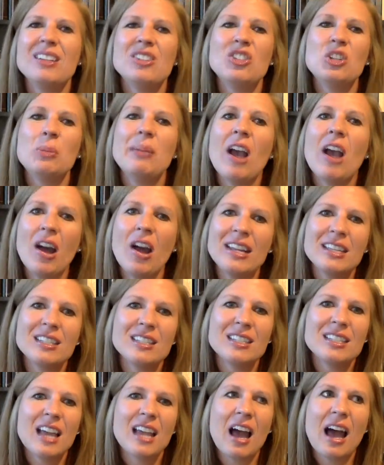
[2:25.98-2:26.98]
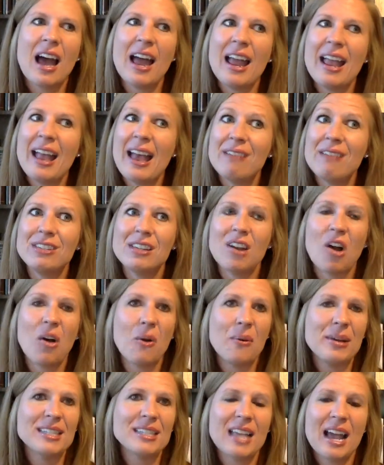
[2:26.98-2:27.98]
To be honest, I haven't
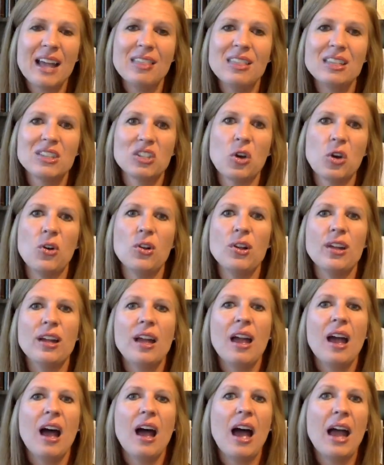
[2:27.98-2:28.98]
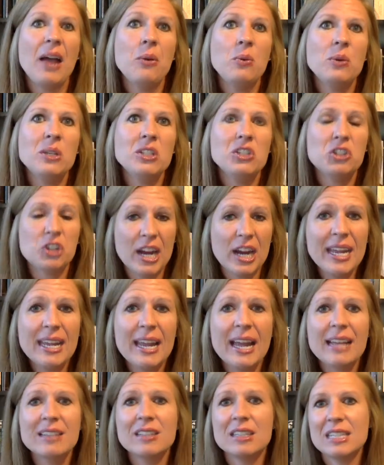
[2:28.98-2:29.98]
always had this goal. I was great
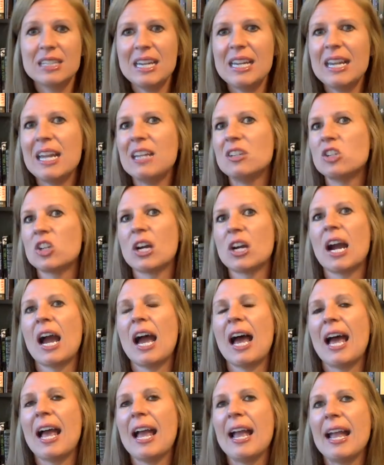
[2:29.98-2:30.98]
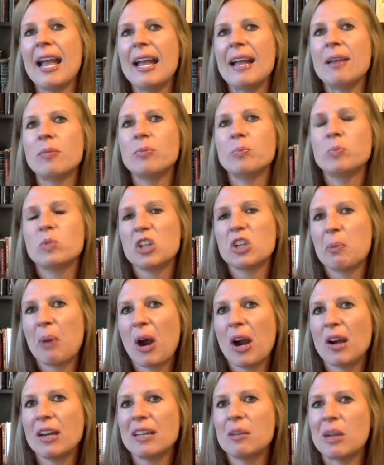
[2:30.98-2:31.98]
as a teenager. I took
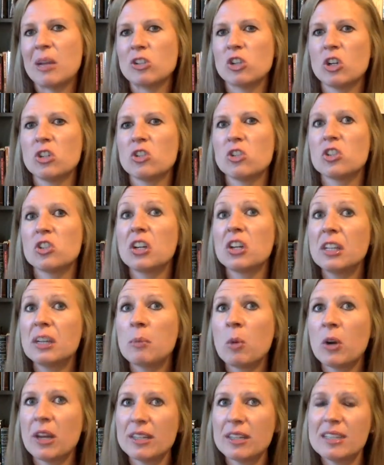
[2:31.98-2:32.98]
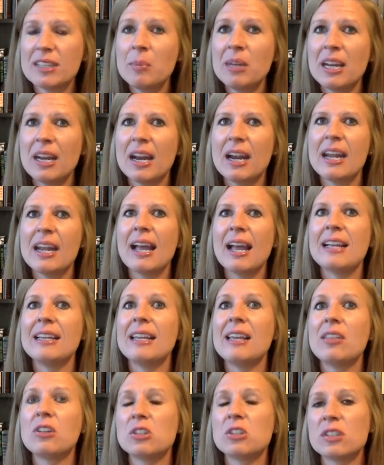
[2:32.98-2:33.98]
part in my church's early morning seminary. I
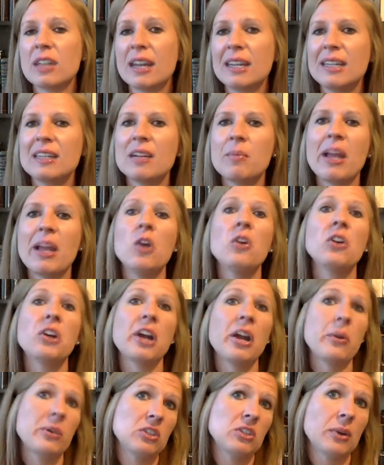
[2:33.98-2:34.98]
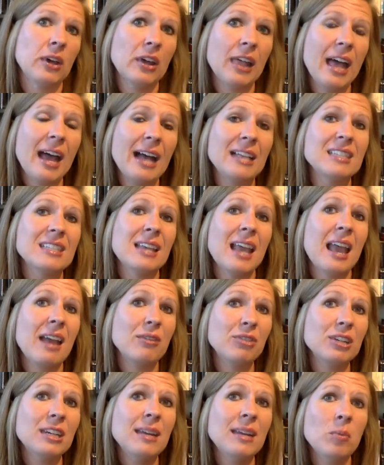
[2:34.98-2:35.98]
either studied on my own or I went to a class
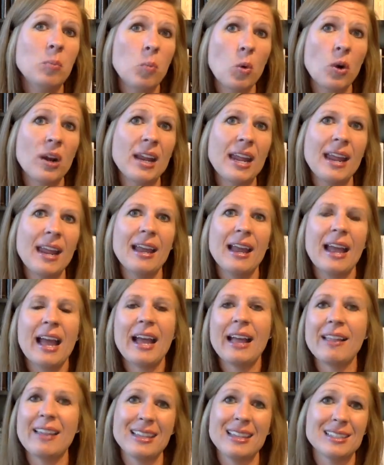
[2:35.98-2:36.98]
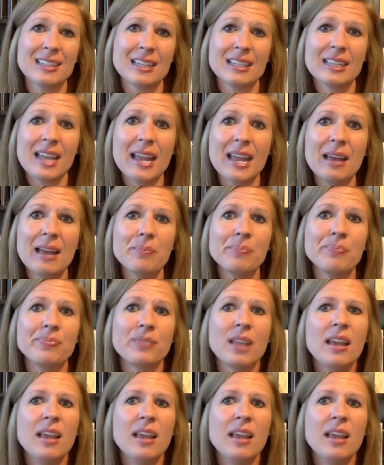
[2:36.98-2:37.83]
every morning at like 6 a.m.